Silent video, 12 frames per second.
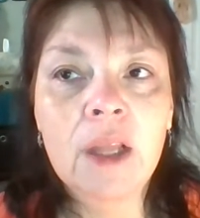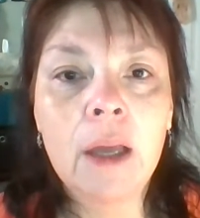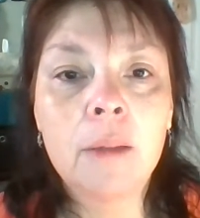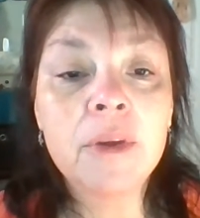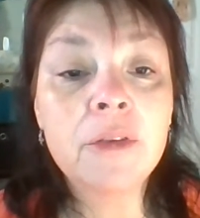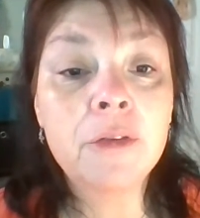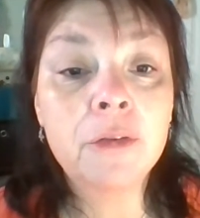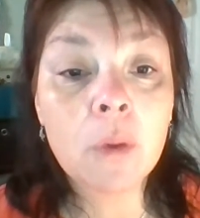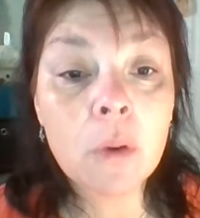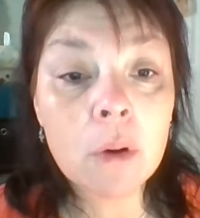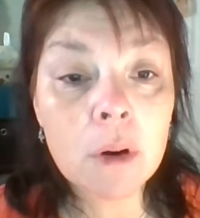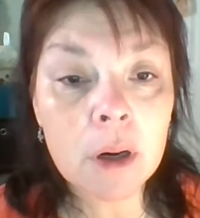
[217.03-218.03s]
And
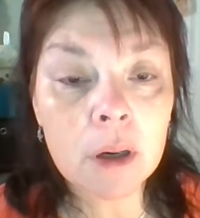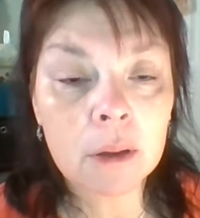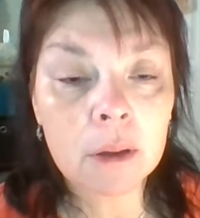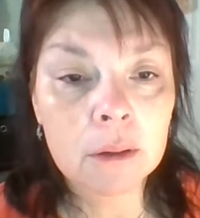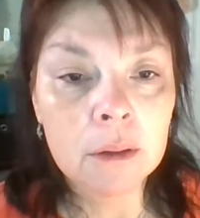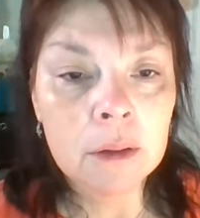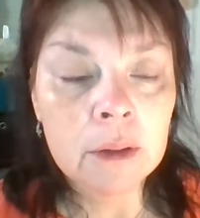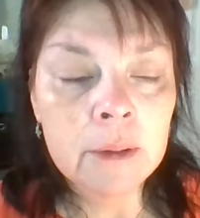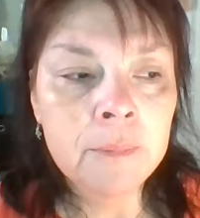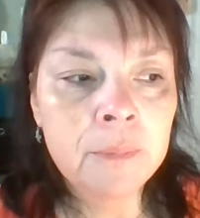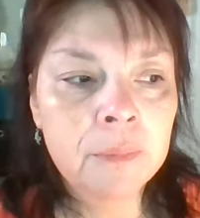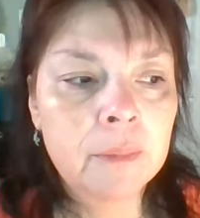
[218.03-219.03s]
before
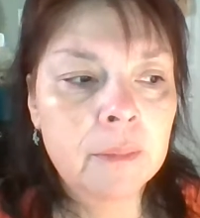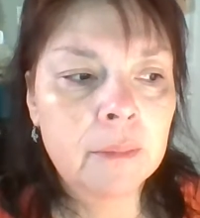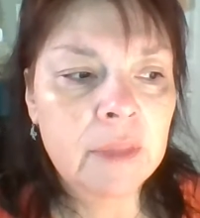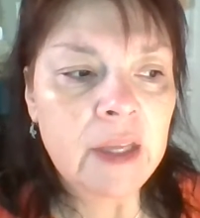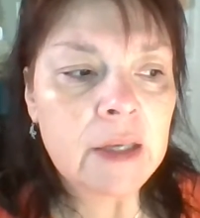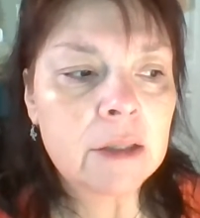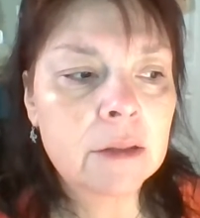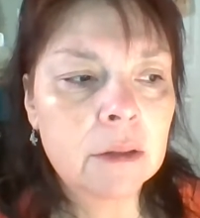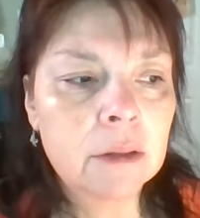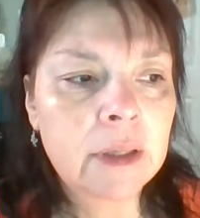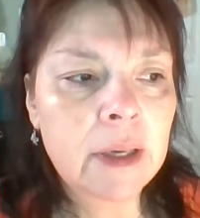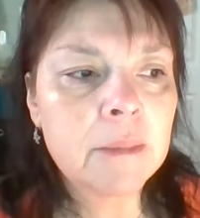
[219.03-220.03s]
they
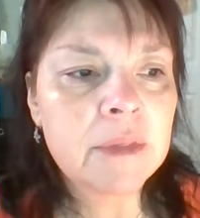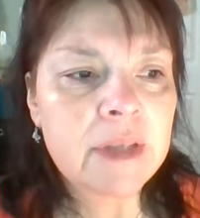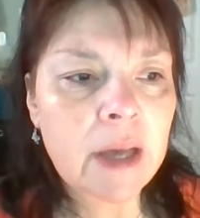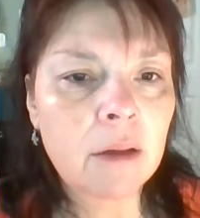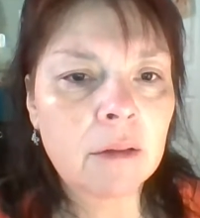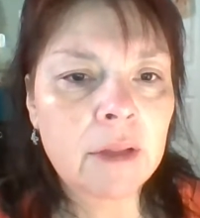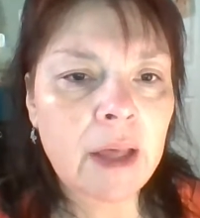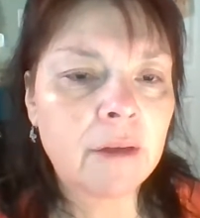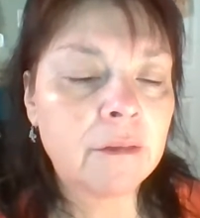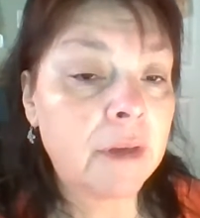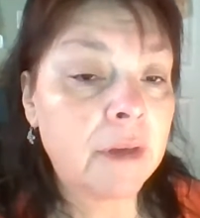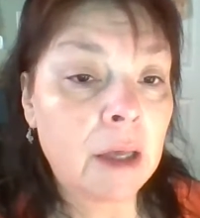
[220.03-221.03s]
took him down
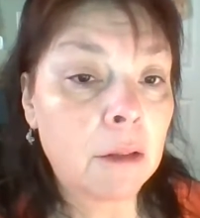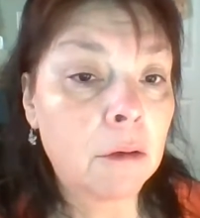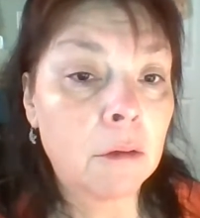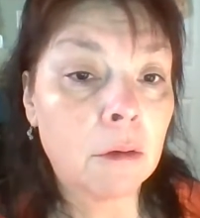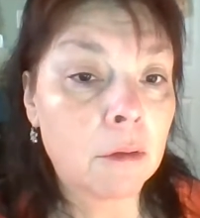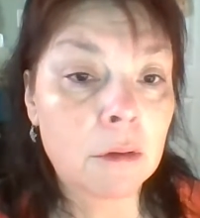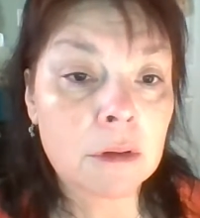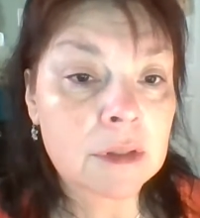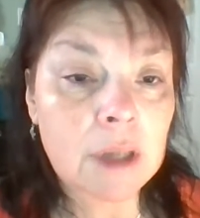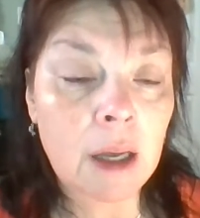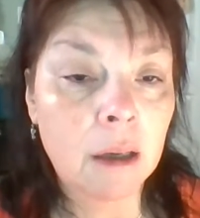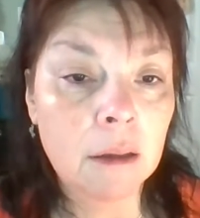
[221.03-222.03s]
that Via
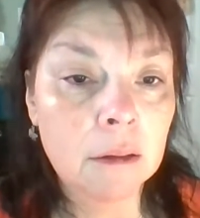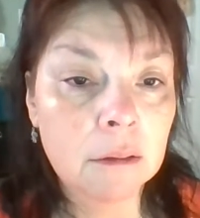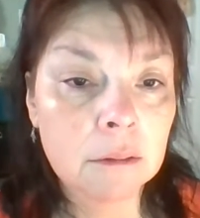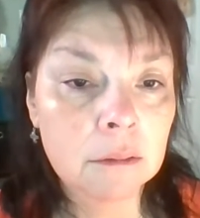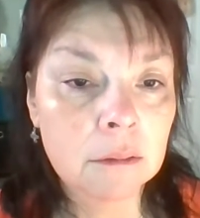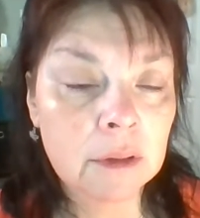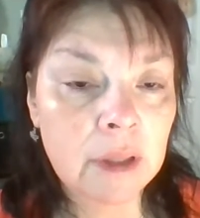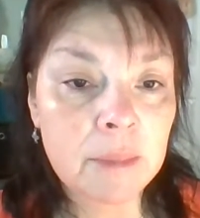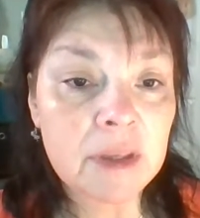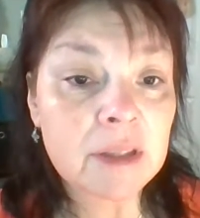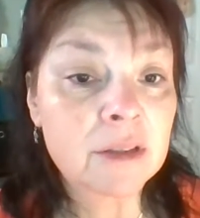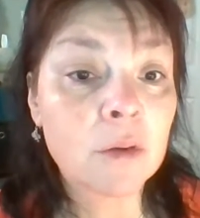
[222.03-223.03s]
Dolorosa,
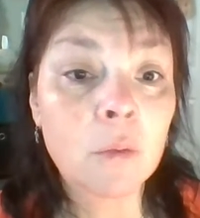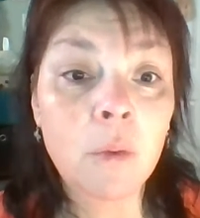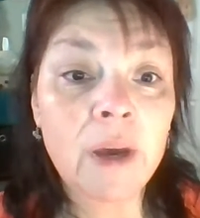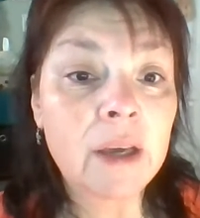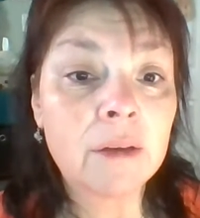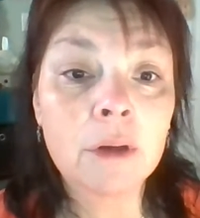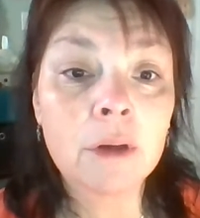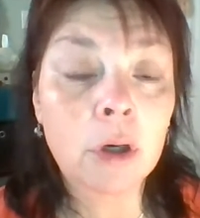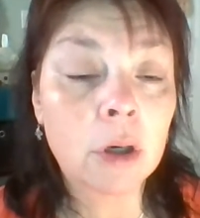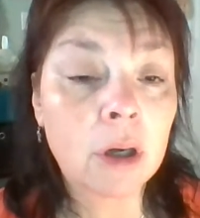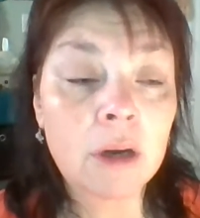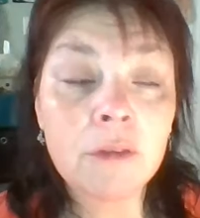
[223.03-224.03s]
that means the way of
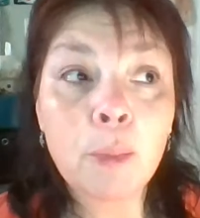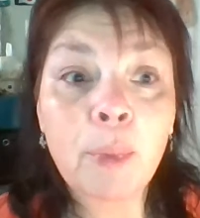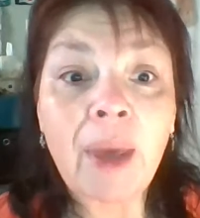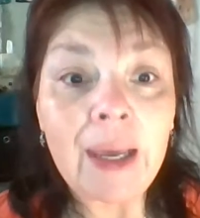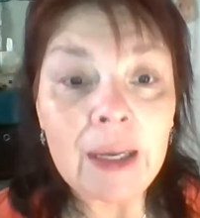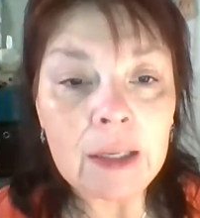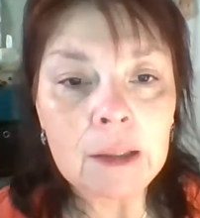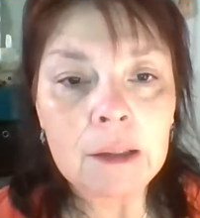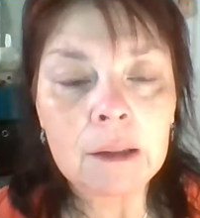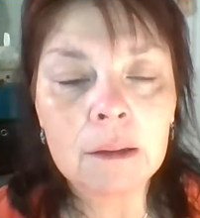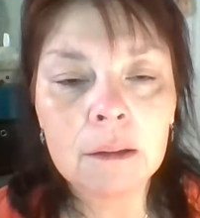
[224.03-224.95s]
the pain.